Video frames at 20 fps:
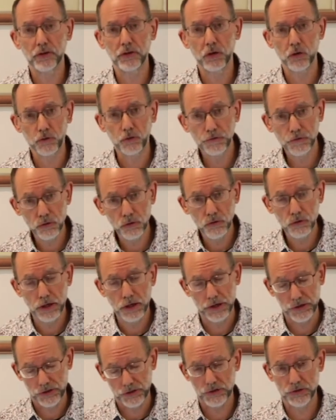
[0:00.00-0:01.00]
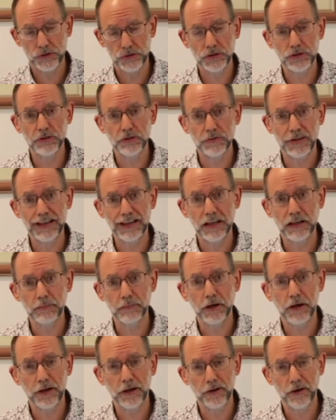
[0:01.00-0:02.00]
or for us, to develop
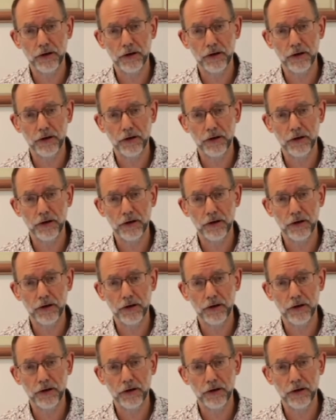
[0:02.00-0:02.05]
our